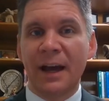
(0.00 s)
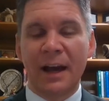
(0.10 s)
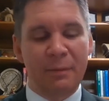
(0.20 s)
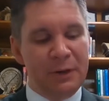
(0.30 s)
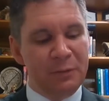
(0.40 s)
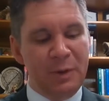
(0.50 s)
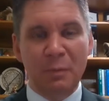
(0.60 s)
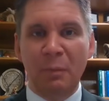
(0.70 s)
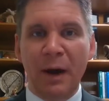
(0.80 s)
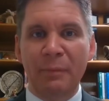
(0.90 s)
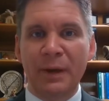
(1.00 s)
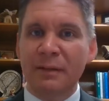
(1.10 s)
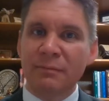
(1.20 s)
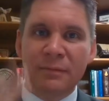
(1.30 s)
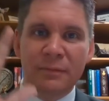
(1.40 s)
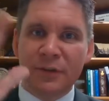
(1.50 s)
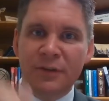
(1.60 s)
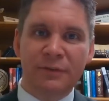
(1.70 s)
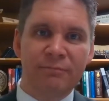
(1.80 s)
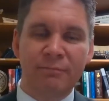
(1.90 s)
But as people pop in,
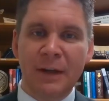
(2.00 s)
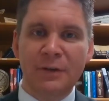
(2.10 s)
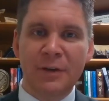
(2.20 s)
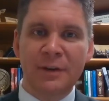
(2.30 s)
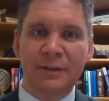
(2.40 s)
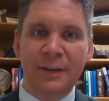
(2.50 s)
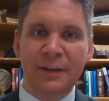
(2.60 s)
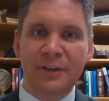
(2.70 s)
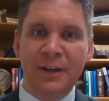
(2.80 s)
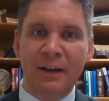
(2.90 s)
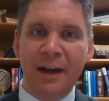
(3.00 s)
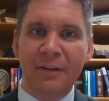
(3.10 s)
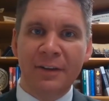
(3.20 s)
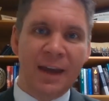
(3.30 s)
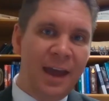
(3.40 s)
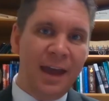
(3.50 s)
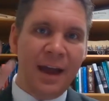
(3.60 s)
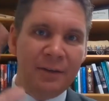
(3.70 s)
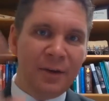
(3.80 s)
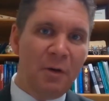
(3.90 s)
just make sure you send a shout out. You say, hey,
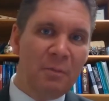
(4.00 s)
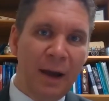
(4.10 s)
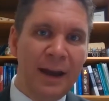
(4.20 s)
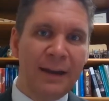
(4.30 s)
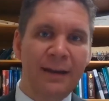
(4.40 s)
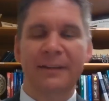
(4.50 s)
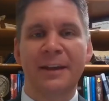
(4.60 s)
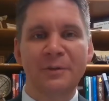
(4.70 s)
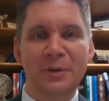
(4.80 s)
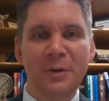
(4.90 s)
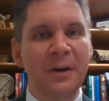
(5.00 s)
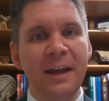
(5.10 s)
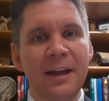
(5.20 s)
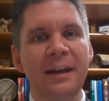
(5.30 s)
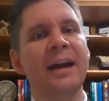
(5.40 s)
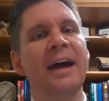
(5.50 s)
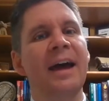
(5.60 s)
how's it going, Mike? Thanks for tuning in.